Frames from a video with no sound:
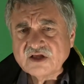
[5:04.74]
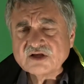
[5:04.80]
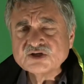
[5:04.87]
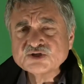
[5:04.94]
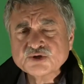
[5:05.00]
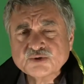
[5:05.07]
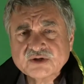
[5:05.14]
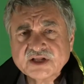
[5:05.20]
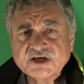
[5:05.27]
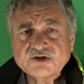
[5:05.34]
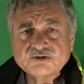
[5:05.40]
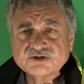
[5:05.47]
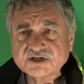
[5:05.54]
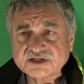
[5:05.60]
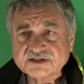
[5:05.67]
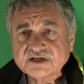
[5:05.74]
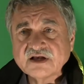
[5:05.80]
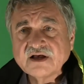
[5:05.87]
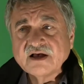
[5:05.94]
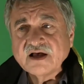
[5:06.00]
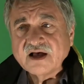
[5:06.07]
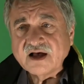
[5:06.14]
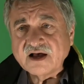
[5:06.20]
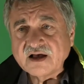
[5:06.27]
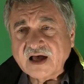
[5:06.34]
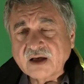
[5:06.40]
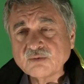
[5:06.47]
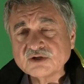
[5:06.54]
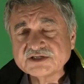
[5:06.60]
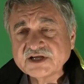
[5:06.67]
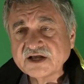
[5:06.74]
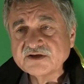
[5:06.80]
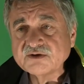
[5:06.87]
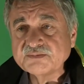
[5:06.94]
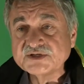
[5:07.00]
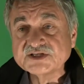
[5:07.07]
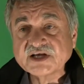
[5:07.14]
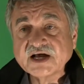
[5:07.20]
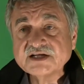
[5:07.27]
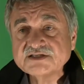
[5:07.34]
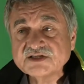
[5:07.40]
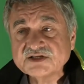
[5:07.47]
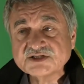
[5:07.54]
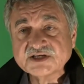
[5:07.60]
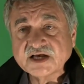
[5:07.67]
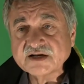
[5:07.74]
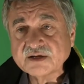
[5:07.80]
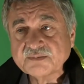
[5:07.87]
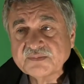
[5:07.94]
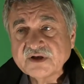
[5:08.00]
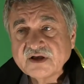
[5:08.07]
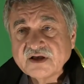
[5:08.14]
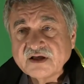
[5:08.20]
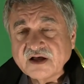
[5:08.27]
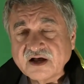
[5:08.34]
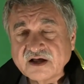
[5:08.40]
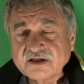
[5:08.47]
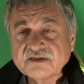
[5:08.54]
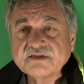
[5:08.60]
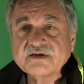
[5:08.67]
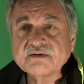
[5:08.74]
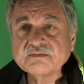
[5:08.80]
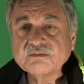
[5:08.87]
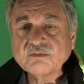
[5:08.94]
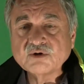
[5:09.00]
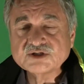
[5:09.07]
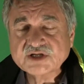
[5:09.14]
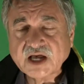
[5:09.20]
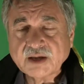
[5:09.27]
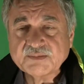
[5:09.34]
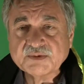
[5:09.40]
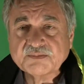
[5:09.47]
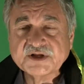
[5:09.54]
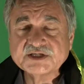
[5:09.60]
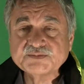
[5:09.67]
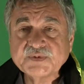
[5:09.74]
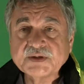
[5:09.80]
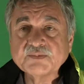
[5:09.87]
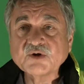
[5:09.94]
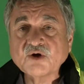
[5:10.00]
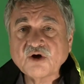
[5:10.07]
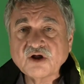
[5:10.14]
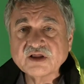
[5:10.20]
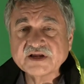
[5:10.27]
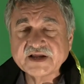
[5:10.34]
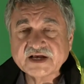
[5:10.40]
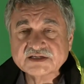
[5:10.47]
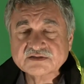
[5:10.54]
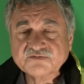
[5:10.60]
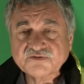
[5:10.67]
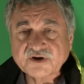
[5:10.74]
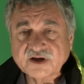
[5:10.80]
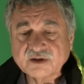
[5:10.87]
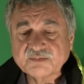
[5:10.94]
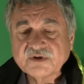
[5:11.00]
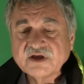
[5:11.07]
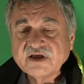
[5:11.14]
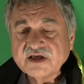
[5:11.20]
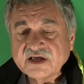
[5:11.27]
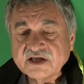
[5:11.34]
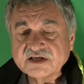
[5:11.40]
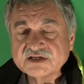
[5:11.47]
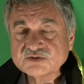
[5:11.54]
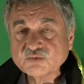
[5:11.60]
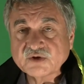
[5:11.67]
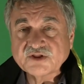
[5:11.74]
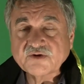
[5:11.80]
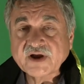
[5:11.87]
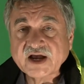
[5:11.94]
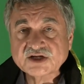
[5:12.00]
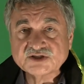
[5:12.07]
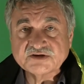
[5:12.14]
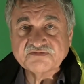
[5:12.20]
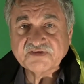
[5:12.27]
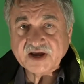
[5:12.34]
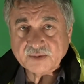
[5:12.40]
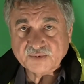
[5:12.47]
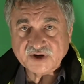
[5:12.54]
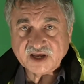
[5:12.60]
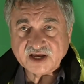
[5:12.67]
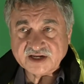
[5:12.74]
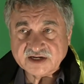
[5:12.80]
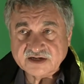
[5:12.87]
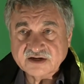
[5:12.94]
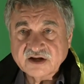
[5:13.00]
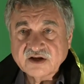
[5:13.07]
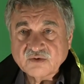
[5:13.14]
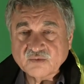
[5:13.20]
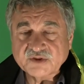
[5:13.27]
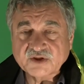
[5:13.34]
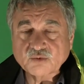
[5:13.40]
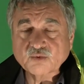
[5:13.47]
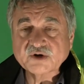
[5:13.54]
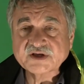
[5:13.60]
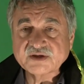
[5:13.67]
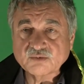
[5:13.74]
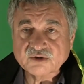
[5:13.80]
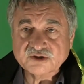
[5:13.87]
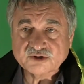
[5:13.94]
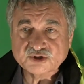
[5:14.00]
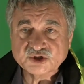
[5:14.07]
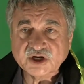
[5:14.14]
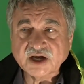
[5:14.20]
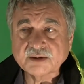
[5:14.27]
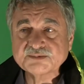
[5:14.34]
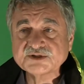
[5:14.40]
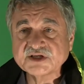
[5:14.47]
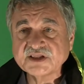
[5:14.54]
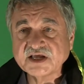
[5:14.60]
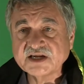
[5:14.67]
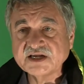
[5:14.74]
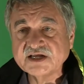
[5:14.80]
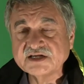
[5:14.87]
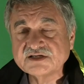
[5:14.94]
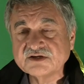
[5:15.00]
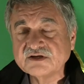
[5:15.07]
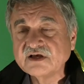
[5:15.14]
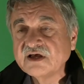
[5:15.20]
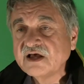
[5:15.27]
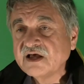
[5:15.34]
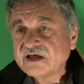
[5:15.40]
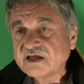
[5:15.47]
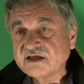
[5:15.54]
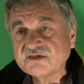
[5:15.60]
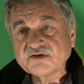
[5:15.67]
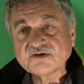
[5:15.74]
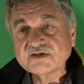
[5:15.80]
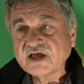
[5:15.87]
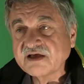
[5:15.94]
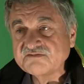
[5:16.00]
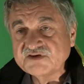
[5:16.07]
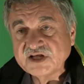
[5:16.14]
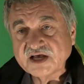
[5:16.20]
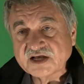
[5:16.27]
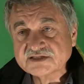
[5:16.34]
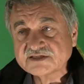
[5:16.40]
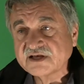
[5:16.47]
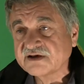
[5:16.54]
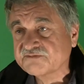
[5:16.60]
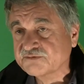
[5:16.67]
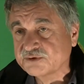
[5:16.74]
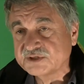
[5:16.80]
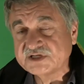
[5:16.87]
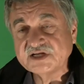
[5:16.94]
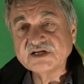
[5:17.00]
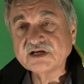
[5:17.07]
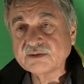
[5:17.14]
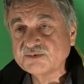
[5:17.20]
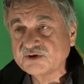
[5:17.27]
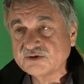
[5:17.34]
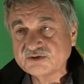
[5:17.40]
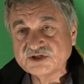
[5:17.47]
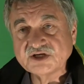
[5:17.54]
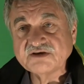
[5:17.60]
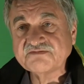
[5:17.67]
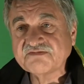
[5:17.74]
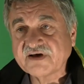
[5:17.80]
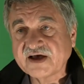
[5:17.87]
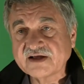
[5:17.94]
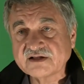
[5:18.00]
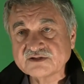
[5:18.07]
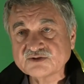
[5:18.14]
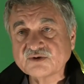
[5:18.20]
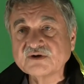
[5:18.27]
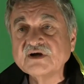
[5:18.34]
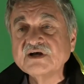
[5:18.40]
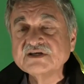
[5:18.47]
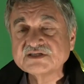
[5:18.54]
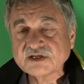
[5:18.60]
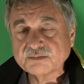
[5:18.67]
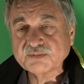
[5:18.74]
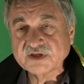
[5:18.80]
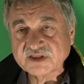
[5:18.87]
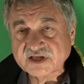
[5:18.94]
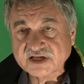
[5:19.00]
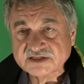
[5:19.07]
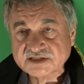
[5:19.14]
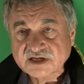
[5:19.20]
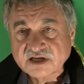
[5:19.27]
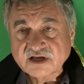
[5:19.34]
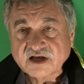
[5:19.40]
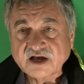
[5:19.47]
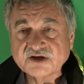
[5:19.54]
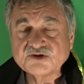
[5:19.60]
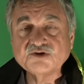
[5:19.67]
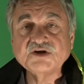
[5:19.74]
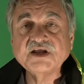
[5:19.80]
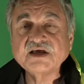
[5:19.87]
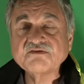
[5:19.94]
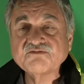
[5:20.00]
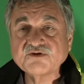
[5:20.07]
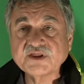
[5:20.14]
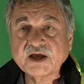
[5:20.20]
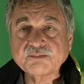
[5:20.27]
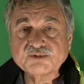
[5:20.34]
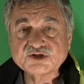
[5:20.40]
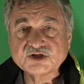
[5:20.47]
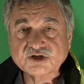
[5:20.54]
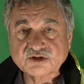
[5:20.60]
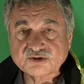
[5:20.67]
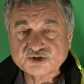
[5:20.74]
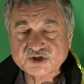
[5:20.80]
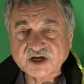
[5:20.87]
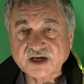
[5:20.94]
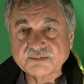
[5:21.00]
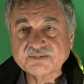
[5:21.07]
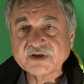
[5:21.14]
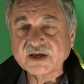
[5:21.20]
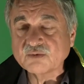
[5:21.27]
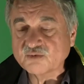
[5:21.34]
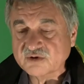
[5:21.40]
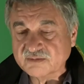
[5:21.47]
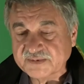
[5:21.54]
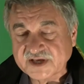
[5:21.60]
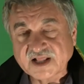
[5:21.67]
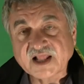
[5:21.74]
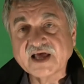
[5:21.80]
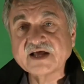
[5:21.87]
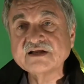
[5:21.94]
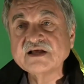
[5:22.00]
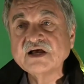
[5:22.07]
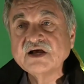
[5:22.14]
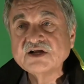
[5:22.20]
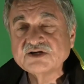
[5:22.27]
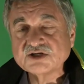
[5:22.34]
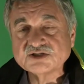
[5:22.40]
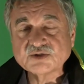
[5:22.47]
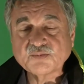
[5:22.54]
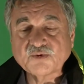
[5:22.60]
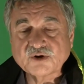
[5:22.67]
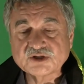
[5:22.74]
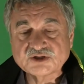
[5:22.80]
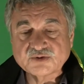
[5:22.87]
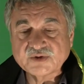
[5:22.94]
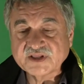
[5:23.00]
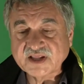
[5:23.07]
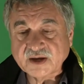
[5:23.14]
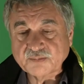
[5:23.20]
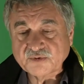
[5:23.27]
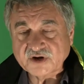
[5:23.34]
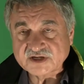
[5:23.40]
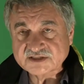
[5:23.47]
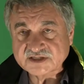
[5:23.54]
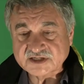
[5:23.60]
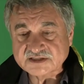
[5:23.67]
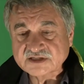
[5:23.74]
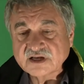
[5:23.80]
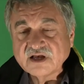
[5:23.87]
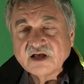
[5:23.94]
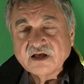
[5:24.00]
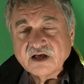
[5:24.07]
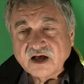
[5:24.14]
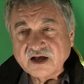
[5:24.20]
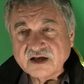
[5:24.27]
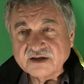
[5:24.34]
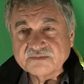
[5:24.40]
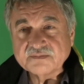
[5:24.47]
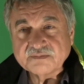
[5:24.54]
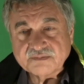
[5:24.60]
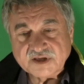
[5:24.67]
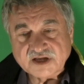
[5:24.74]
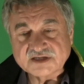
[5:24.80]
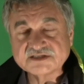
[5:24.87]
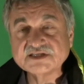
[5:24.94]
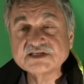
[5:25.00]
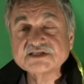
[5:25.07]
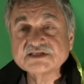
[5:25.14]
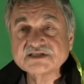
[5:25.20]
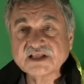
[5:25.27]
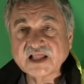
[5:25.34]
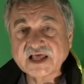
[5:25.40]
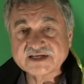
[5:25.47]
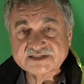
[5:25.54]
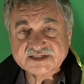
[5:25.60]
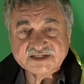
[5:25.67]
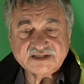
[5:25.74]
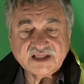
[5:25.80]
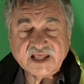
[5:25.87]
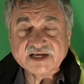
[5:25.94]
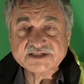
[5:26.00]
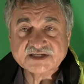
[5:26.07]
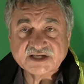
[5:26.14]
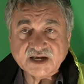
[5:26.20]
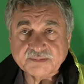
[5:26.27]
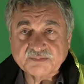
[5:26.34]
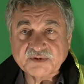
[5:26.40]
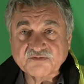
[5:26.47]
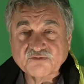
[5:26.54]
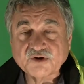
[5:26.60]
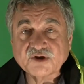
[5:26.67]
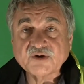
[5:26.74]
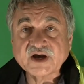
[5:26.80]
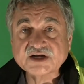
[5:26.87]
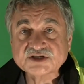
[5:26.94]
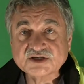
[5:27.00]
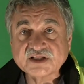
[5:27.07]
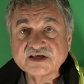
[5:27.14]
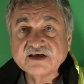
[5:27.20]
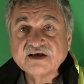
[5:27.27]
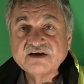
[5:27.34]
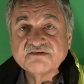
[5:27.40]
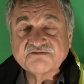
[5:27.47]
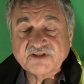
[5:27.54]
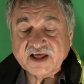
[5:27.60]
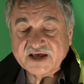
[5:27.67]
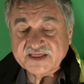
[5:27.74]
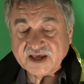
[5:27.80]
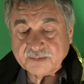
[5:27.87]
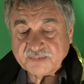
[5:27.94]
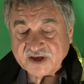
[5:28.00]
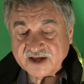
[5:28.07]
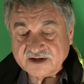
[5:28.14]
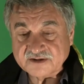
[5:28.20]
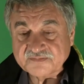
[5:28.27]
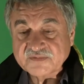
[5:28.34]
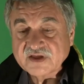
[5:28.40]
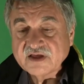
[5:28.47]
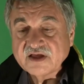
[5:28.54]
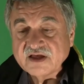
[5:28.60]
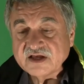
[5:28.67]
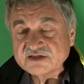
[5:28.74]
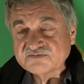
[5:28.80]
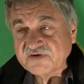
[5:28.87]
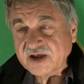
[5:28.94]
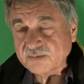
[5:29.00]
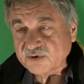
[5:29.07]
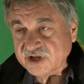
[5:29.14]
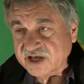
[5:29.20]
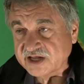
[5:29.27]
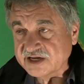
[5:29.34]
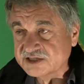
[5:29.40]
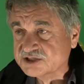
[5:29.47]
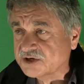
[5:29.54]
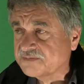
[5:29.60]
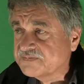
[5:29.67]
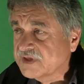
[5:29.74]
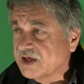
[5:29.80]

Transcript: certainly use us. I will tell you, besides the setup, the most common place people call and ask for help is when they're actually fabricating, when they're working with their shops and they need to either have DXF or DWG files or something that's unique for that particular shop, and we'll be glad to support you in that process. Because this is the last step before you actually fly that panel, is fabricating. So,